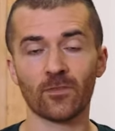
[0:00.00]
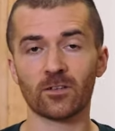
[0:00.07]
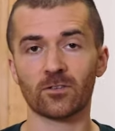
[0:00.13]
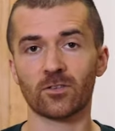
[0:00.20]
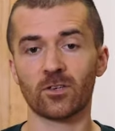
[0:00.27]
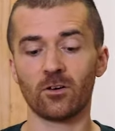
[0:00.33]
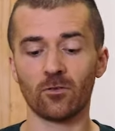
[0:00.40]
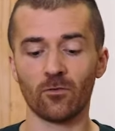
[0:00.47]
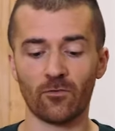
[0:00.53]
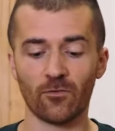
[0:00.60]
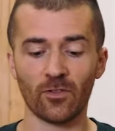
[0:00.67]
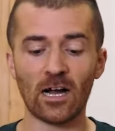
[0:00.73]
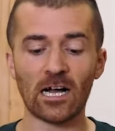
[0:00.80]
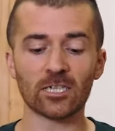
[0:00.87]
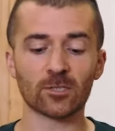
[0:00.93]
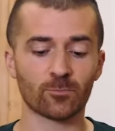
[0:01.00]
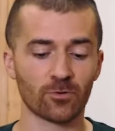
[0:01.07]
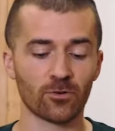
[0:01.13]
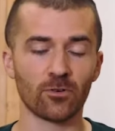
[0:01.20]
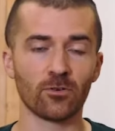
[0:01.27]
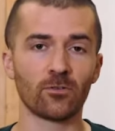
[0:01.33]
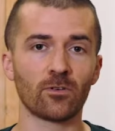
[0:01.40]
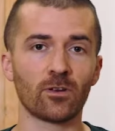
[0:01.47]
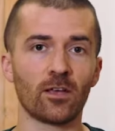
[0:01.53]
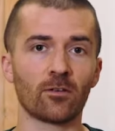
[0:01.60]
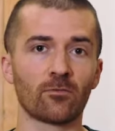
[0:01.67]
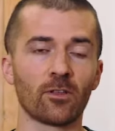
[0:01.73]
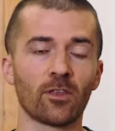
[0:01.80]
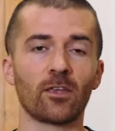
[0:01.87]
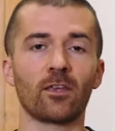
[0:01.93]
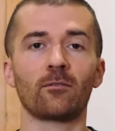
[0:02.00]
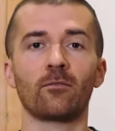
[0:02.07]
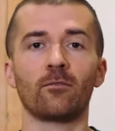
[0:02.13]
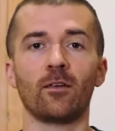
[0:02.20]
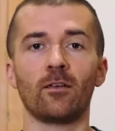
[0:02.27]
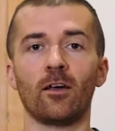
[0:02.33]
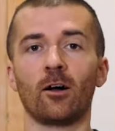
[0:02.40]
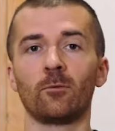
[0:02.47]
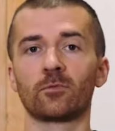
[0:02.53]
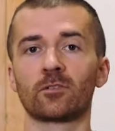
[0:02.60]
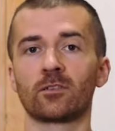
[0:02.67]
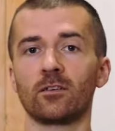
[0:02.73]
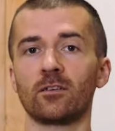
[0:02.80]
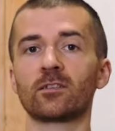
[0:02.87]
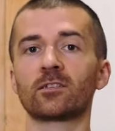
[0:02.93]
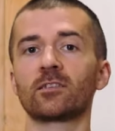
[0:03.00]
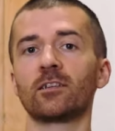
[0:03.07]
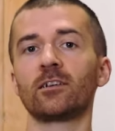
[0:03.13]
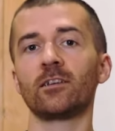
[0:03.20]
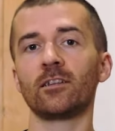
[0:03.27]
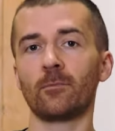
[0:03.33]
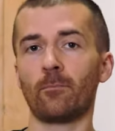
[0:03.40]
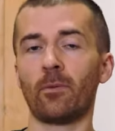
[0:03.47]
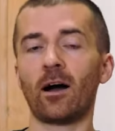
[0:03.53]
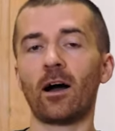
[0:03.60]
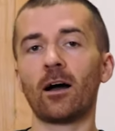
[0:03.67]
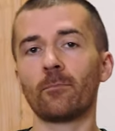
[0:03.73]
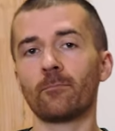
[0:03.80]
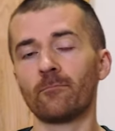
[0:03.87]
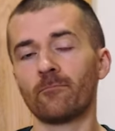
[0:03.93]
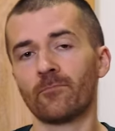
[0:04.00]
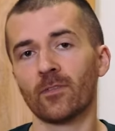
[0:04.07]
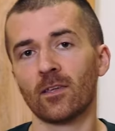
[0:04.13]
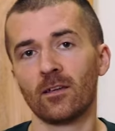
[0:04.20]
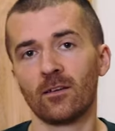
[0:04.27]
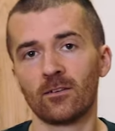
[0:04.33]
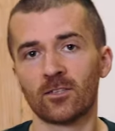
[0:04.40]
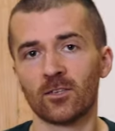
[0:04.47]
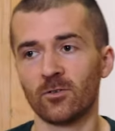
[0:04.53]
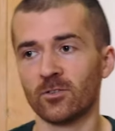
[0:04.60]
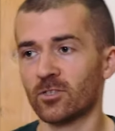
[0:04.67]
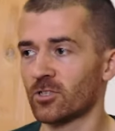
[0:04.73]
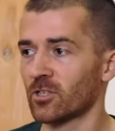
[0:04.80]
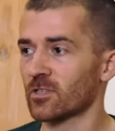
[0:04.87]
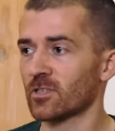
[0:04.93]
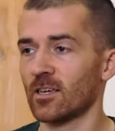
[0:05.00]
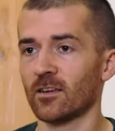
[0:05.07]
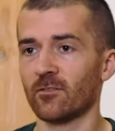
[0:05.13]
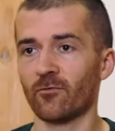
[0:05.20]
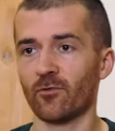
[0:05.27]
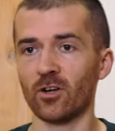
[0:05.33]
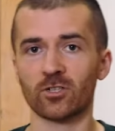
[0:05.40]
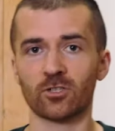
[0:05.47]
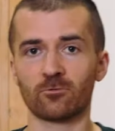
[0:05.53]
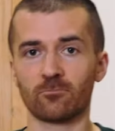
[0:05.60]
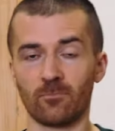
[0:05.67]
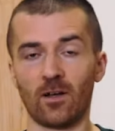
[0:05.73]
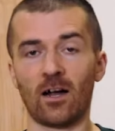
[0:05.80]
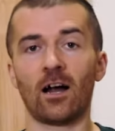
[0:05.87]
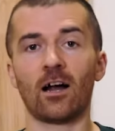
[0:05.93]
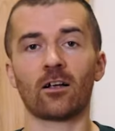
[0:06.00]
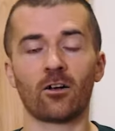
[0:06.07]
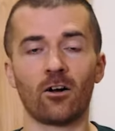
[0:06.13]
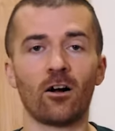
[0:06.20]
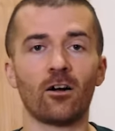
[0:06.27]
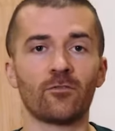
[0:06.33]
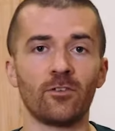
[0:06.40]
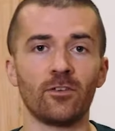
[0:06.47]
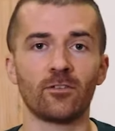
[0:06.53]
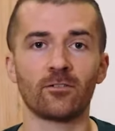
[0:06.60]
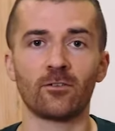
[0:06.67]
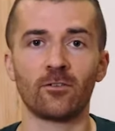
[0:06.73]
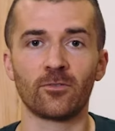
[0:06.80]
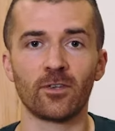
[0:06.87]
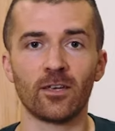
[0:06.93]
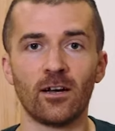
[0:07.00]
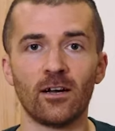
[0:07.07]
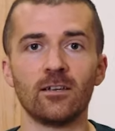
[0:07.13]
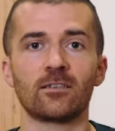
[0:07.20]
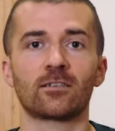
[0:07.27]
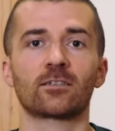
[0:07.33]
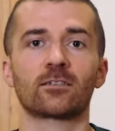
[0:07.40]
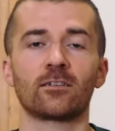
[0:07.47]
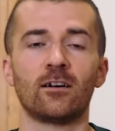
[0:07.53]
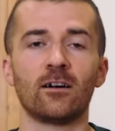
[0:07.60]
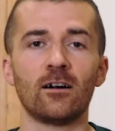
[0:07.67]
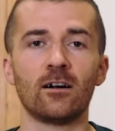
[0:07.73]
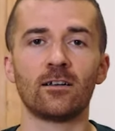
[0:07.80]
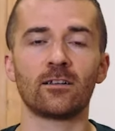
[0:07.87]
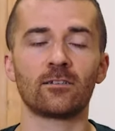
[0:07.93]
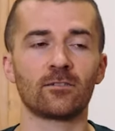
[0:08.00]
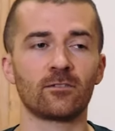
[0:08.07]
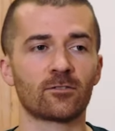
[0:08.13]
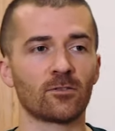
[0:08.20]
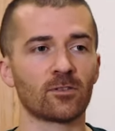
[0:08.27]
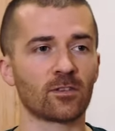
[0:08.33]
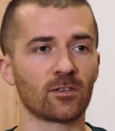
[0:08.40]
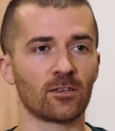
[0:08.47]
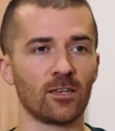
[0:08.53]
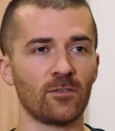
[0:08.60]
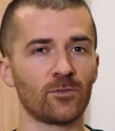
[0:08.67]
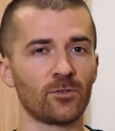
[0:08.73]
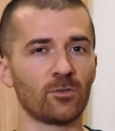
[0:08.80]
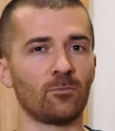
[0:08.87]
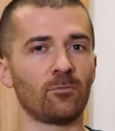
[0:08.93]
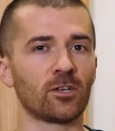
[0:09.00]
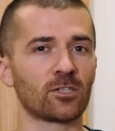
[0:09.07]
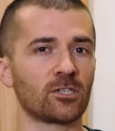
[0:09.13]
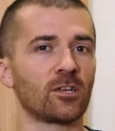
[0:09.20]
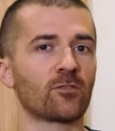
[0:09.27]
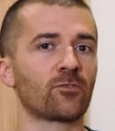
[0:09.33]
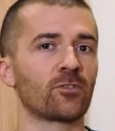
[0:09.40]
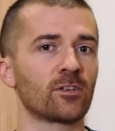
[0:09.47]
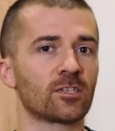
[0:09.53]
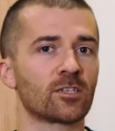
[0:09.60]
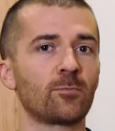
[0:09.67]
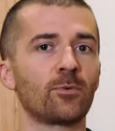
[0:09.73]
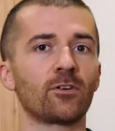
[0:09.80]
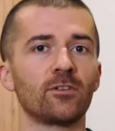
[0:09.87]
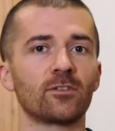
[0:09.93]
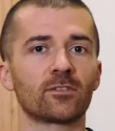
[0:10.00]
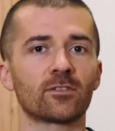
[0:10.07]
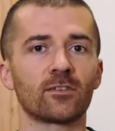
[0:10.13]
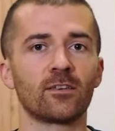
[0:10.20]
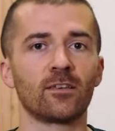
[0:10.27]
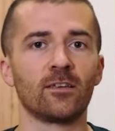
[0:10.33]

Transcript: So flash brew, it really helps the acidity to pop. So it's just like fresh hot coffee, only iced, so it gives you a much different experience.